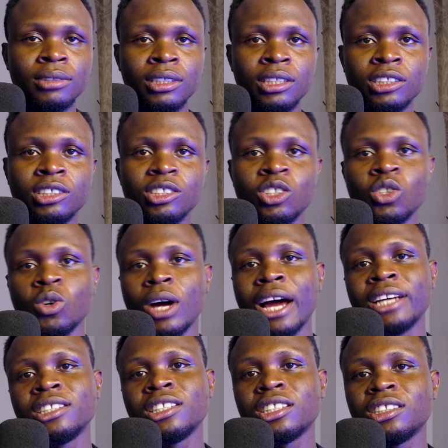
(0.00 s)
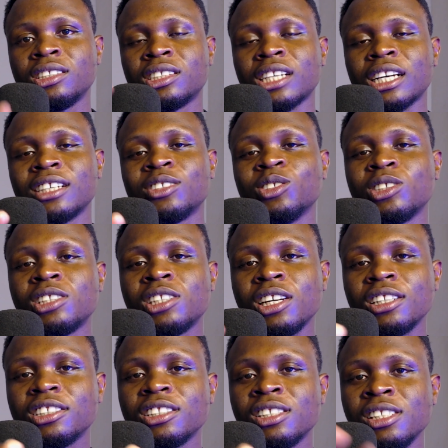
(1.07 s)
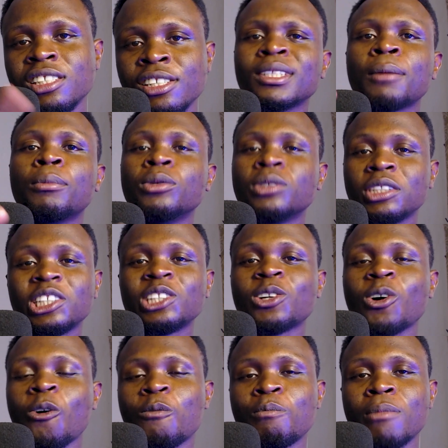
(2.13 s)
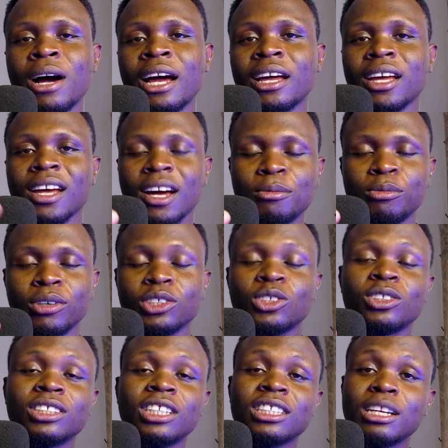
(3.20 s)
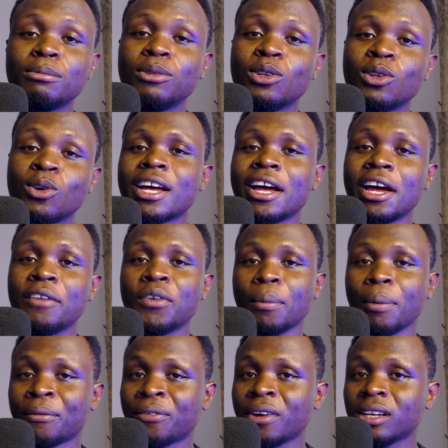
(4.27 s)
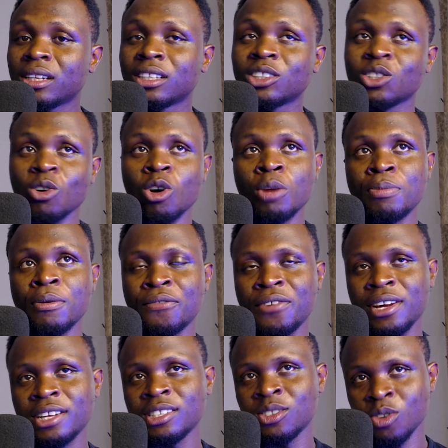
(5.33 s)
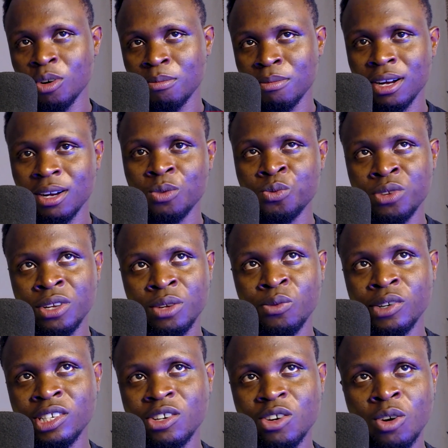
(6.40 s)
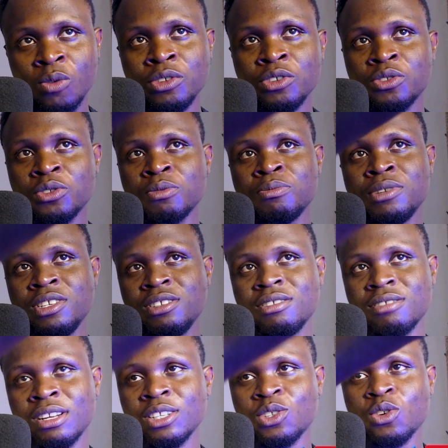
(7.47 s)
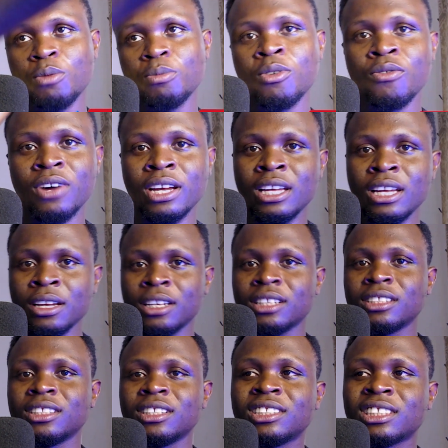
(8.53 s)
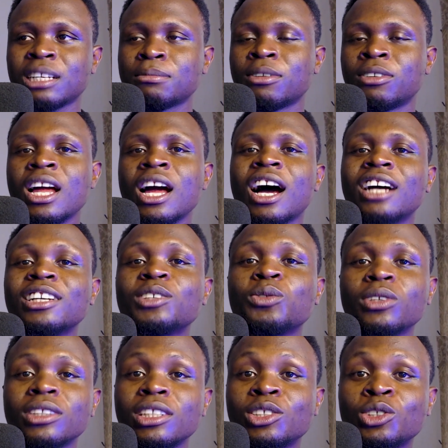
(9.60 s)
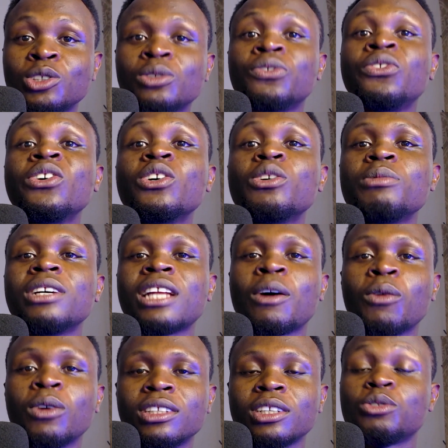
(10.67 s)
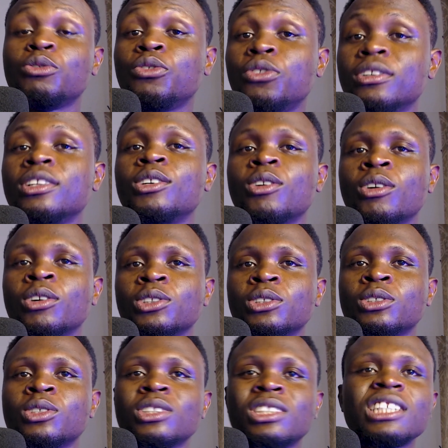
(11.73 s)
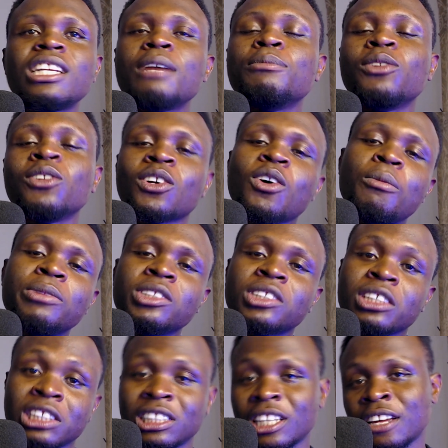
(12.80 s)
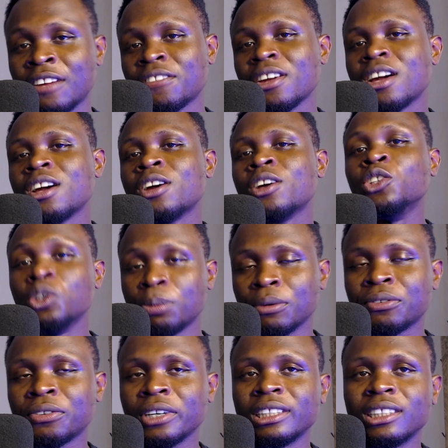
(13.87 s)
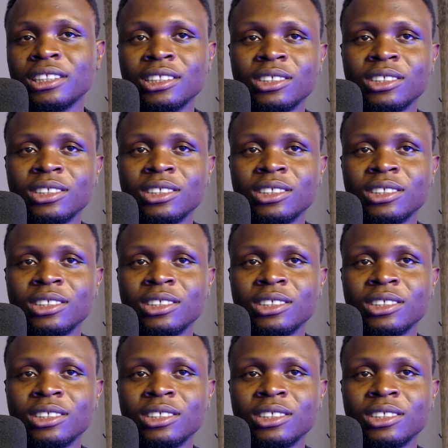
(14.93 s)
this you know i just decided to change change the position of my camera so just let me know if you prefer this or you prefer the normal way which always used to be at the top over here this time around i just wanted you to feel me and i wanted to feel you also so just let me know in the comment section if you prefer this